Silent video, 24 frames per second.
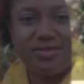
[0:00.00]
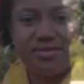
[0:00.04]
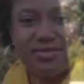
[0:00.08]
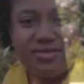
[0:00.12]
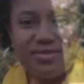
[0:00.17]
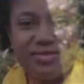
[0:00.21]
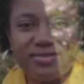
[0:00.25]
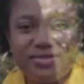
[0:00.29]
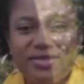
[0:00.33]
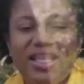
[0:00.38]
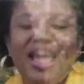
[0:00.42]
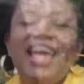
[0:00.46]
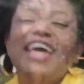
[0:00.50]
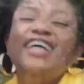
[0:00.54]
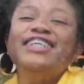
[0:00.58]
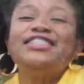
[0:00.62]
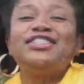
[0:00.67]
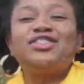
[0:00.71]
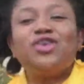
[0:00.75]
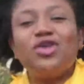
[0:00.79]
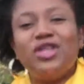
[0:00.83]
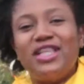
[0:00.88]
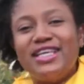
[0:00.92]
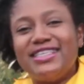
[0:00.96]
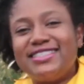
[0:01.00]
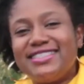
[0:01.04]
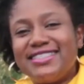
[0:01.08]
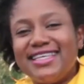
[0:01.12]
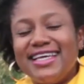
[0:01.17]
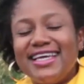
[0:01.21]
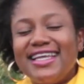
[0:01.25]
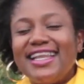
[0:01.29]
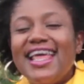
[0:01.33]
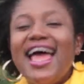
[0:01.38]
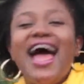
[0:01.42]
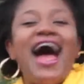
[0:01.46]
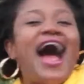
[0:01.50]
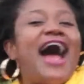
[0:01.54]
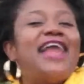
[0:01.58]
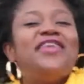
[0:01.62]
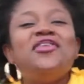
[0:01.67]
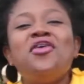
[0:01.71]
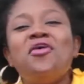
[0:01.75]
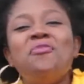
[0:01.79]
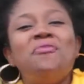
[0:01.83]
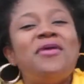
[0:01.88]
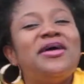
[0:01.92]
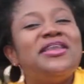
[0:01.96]
I don't mind being
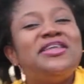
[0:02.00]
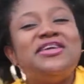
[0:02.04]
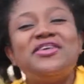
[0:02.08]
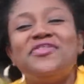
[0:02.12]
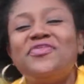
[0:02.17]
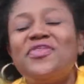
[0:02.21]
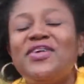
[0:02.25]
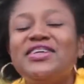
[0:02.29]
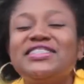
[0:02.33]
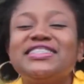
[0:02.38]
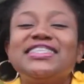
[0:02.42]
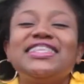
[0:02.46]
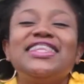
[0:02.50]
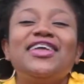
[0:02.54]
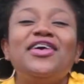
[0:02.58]
disrespectful. Girl,